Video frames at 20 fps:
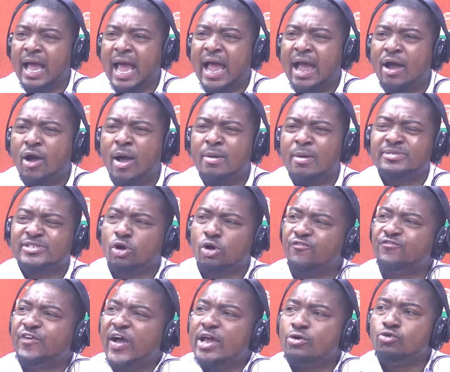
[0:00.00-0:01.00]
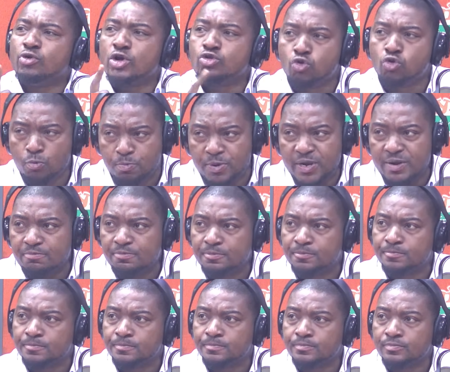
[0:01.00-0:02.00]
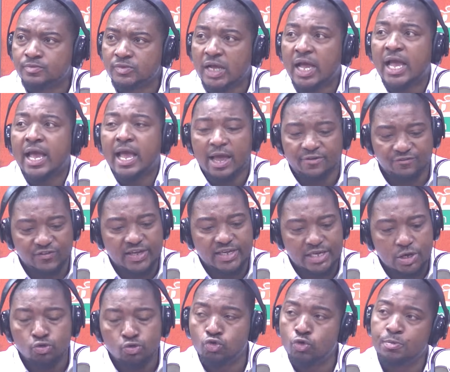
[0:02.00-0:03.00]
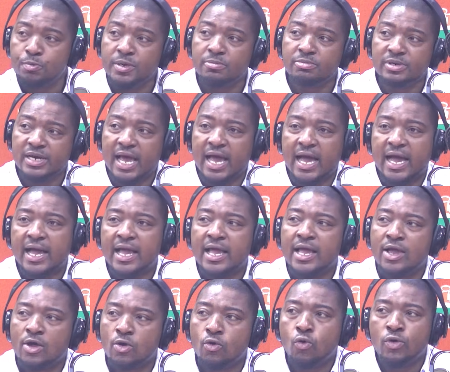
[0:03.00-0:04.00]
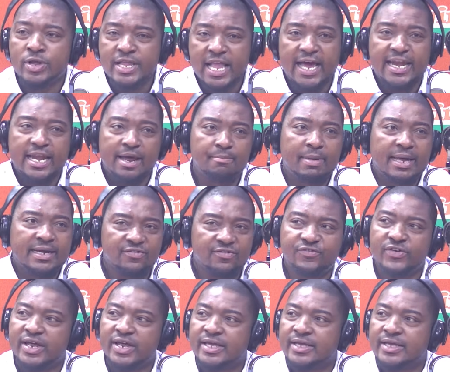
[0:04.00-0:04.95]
I'm so fine with group in him. I think your group in him now. Unyana